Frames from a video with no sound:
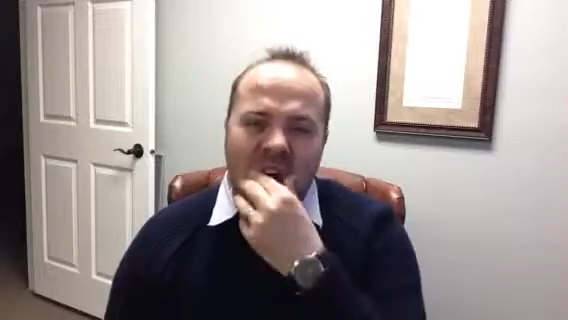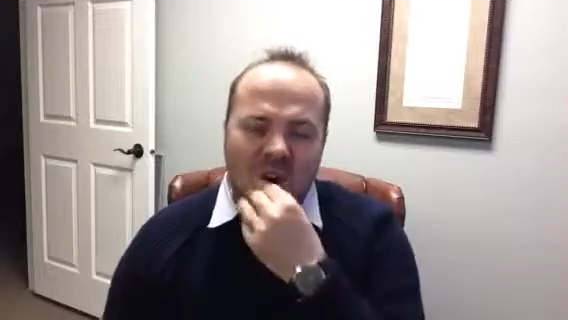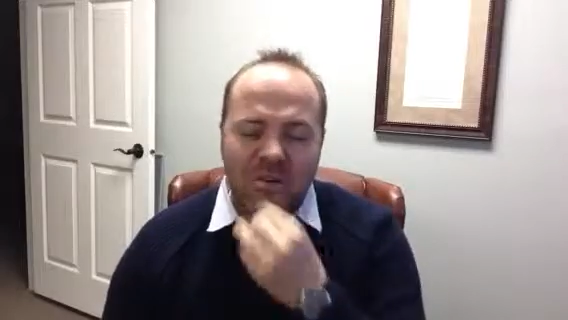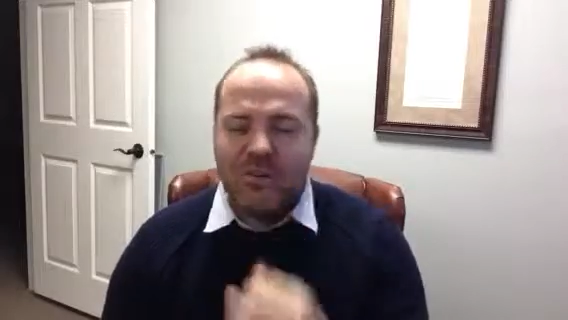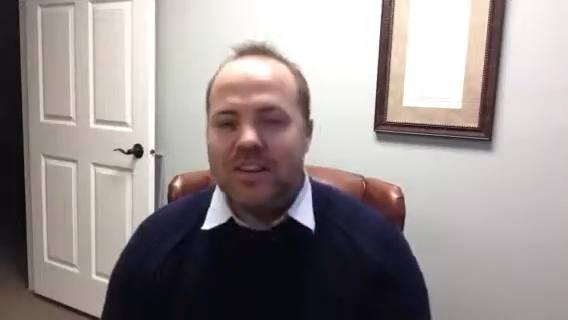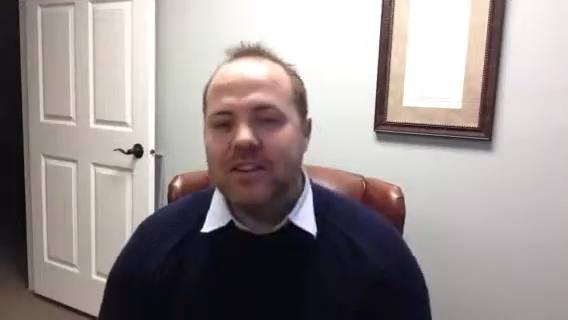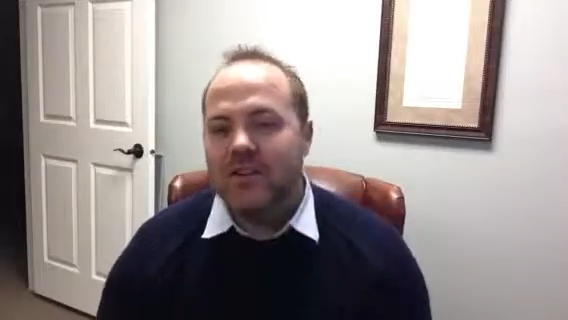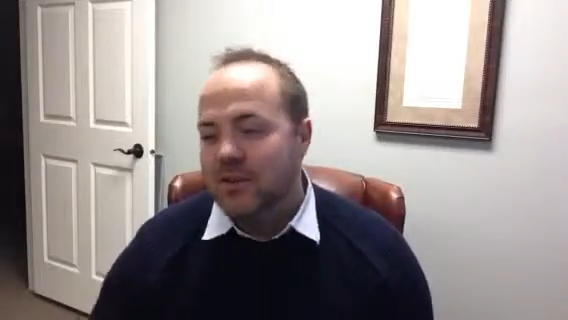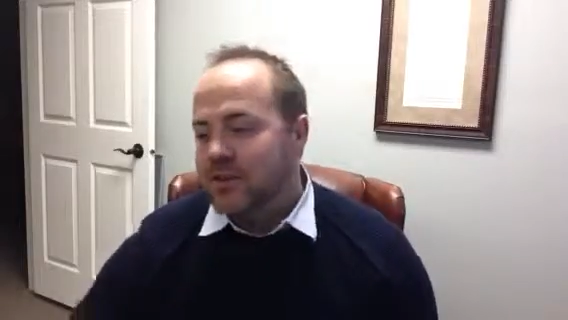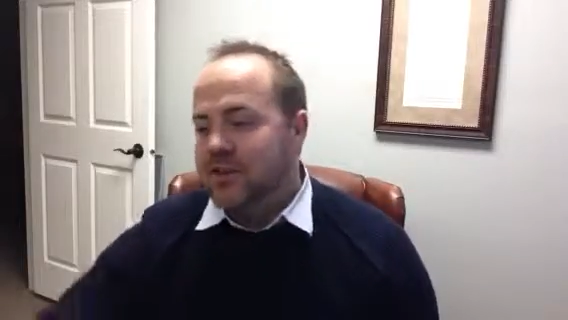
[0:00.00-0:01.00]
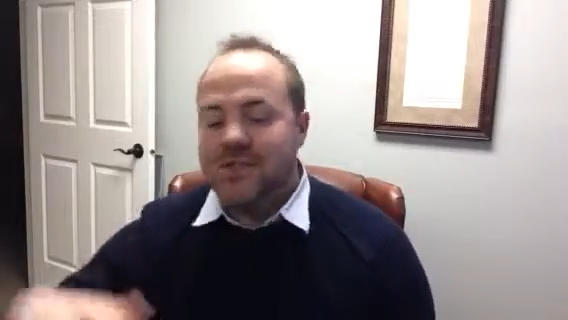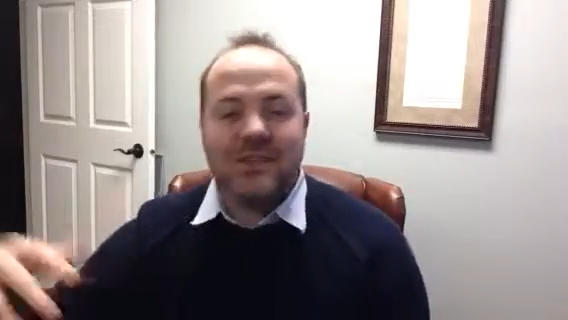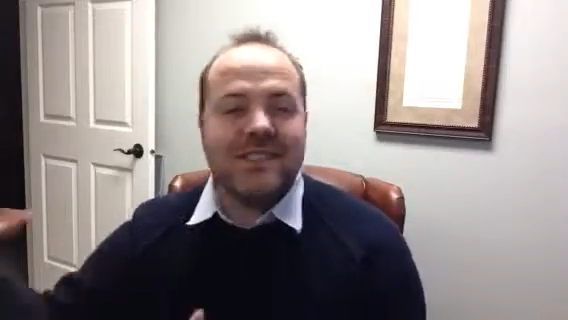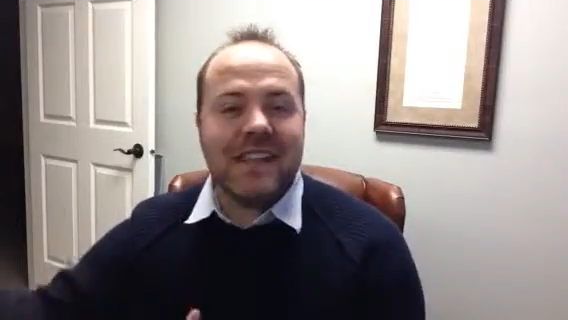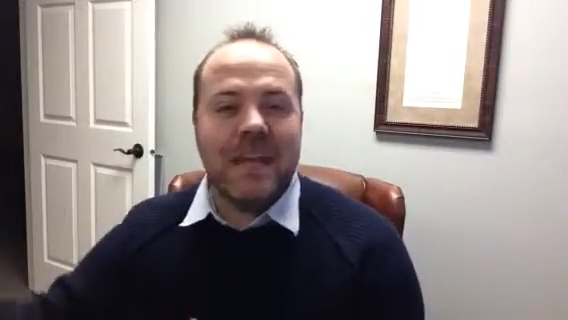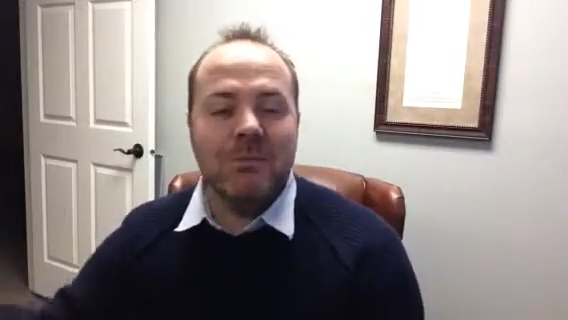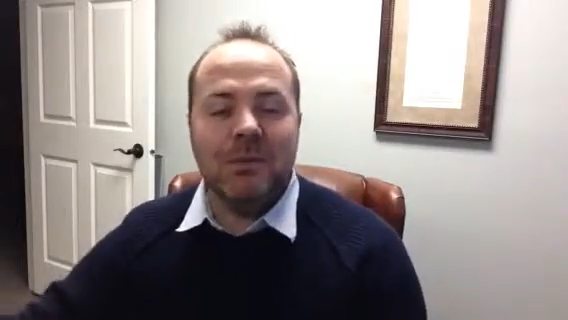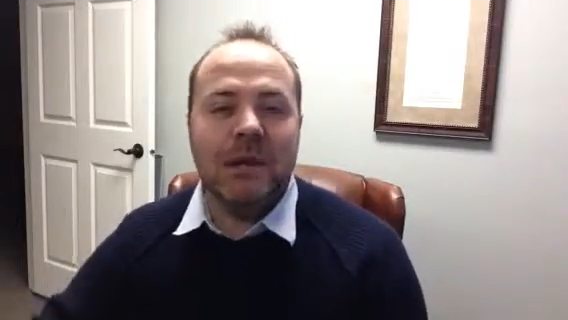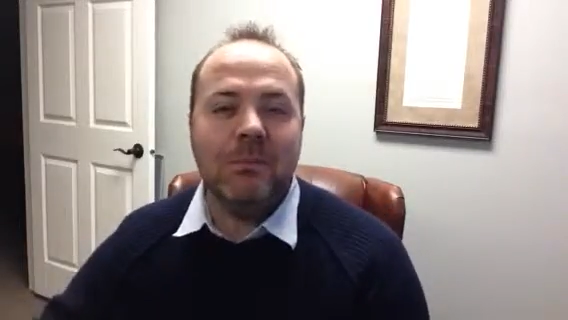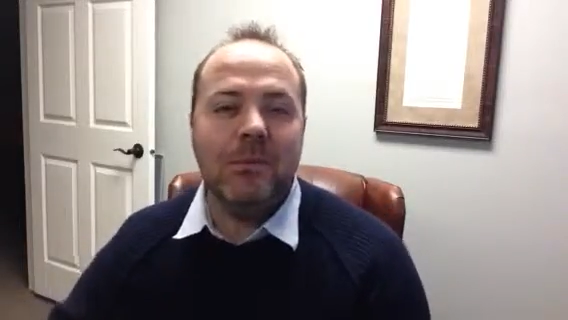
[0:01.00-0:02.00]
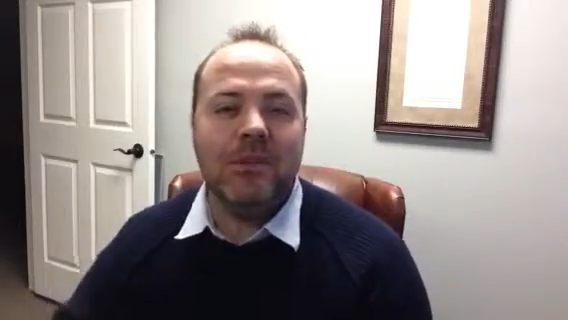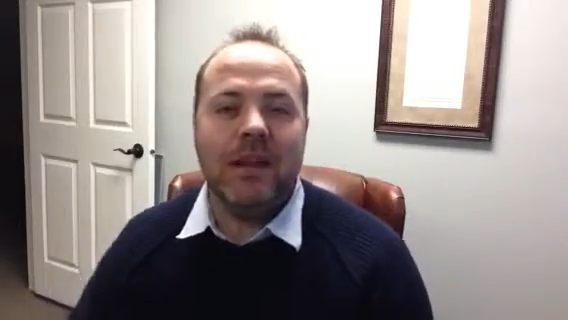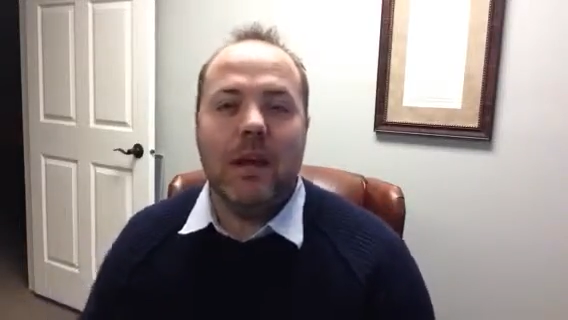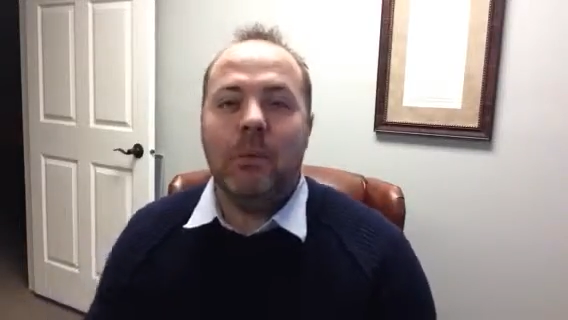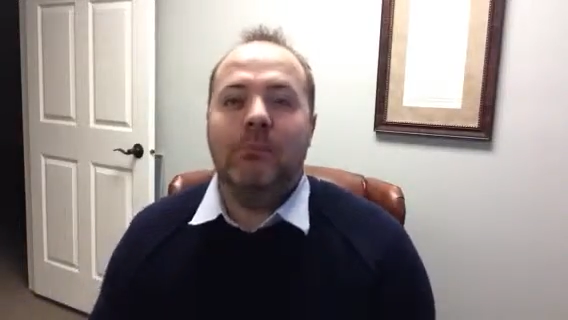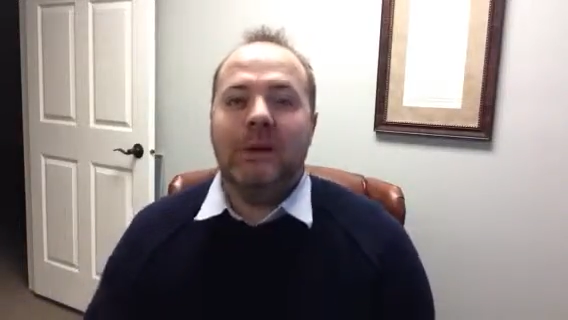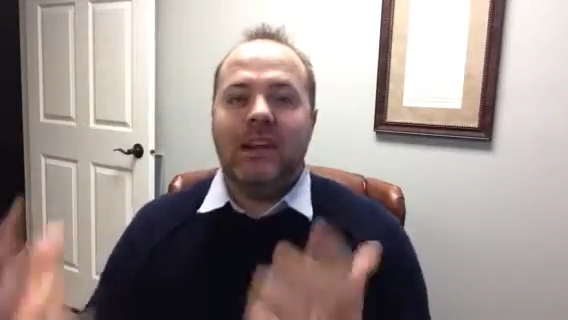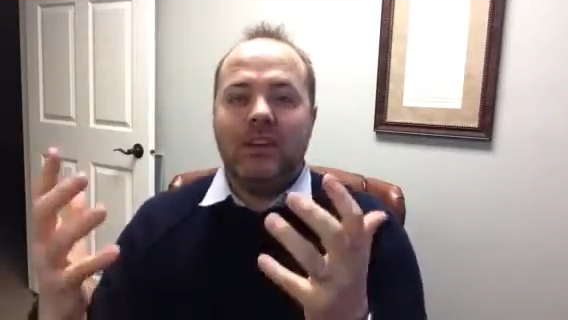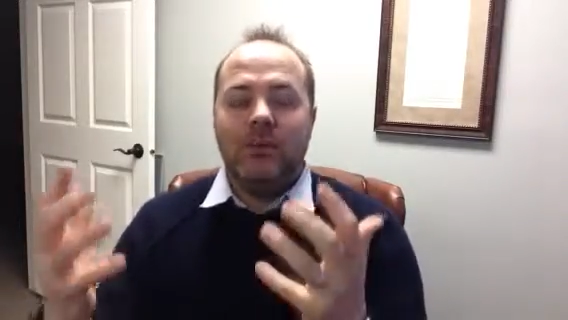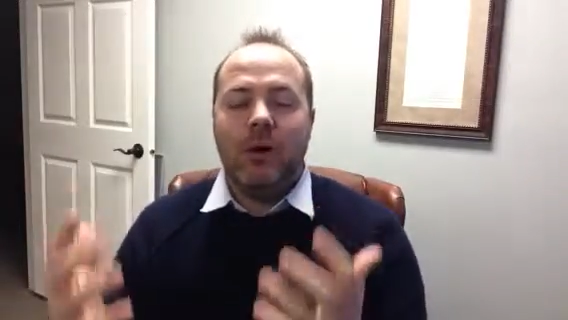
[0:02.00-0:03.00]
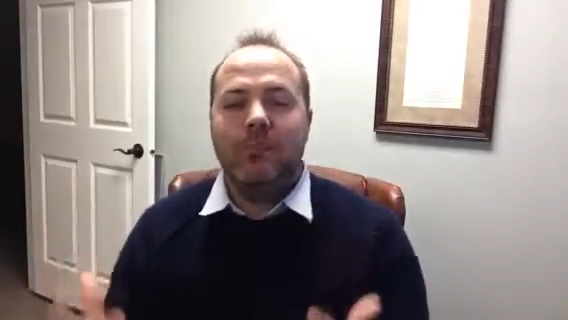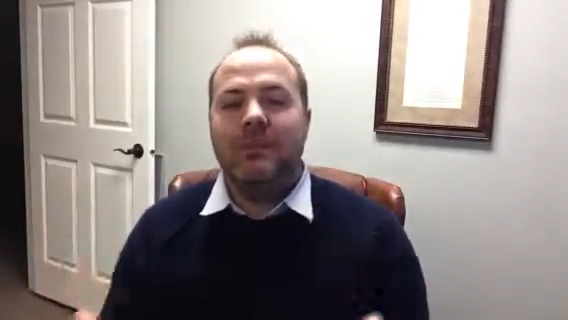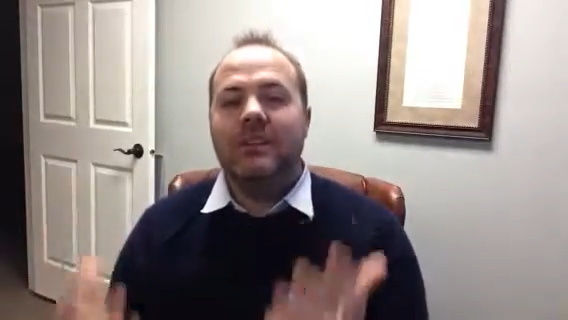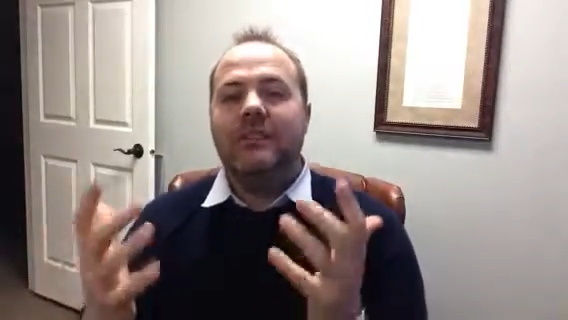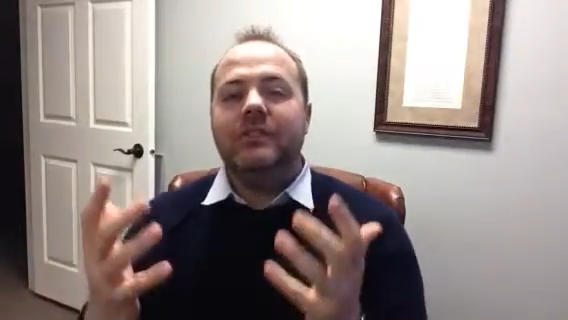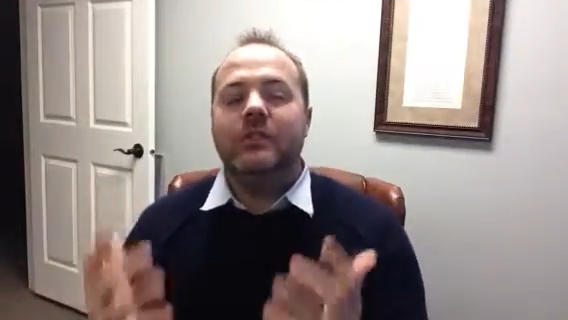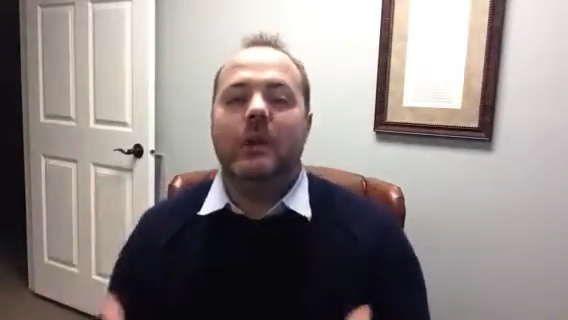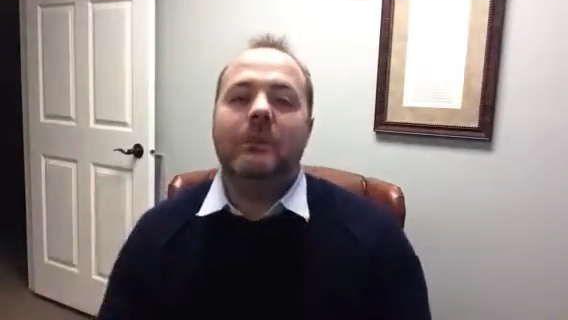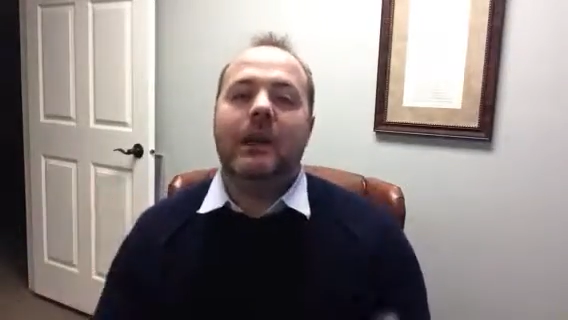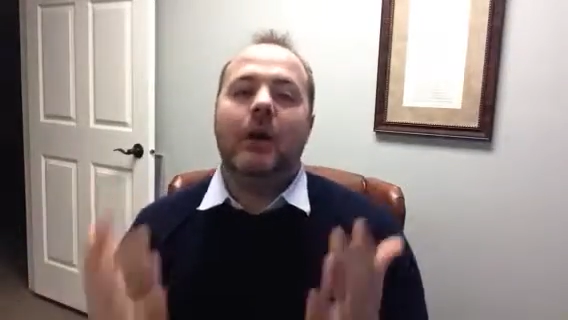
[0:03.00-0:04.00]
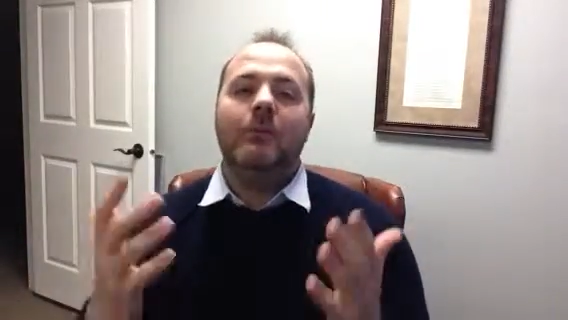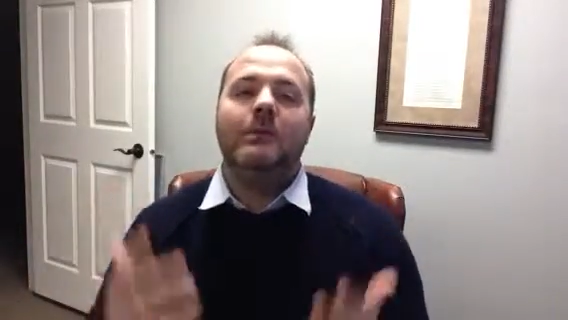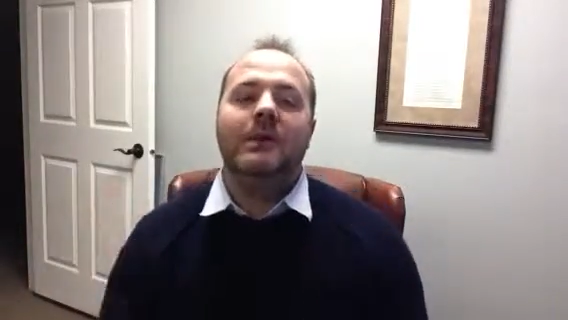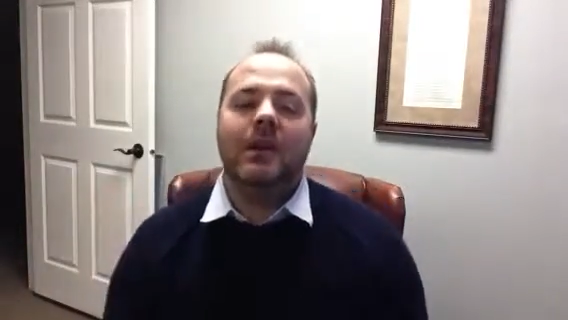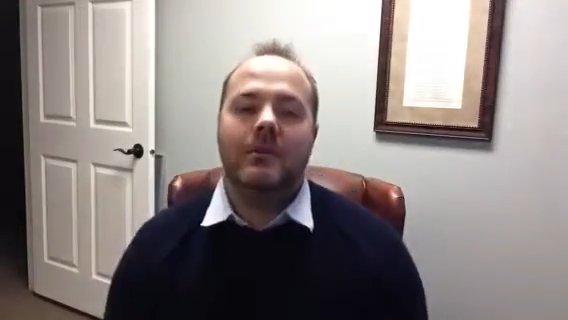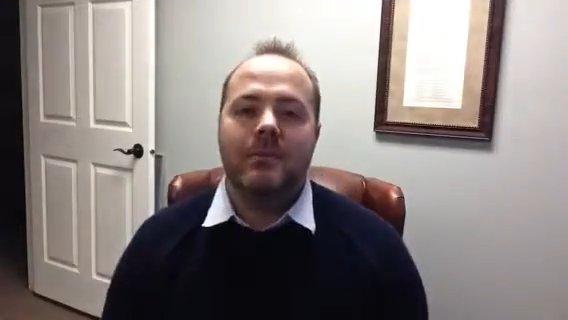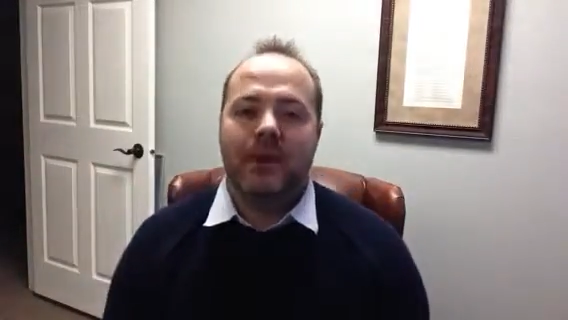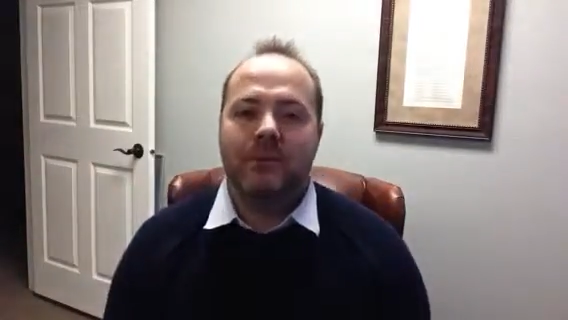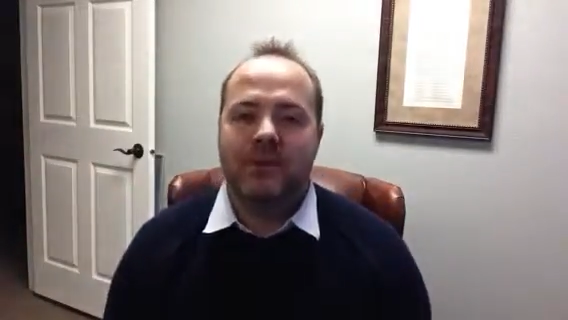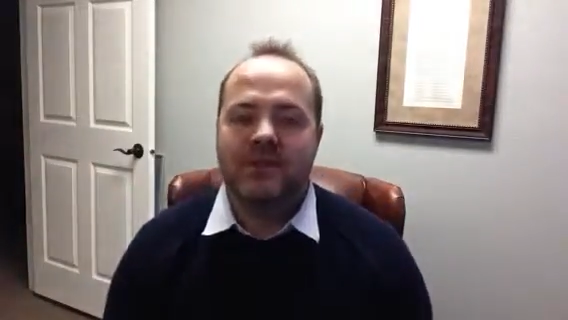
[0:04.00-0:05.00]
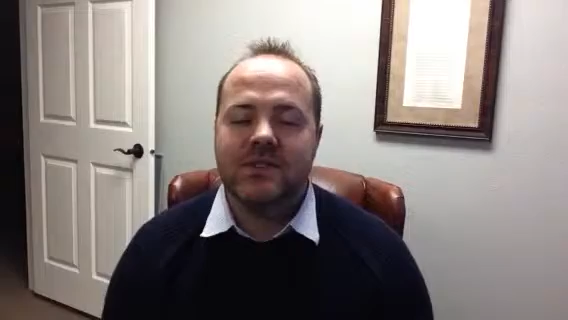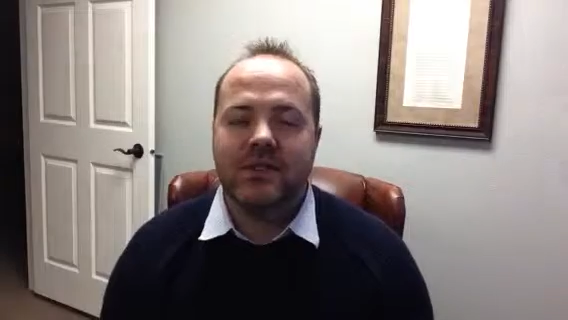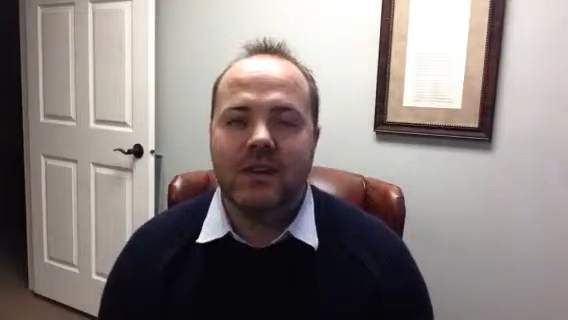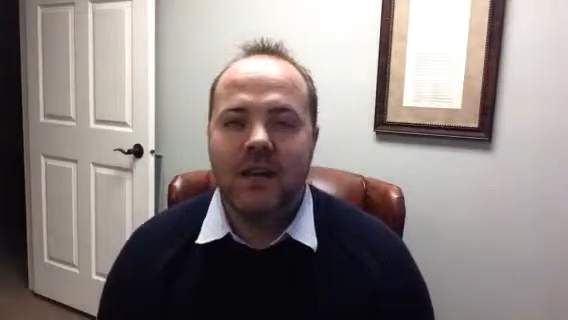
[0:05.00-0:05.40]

hopefully they're those same people that help pick you up and lift you up and help you become a better person.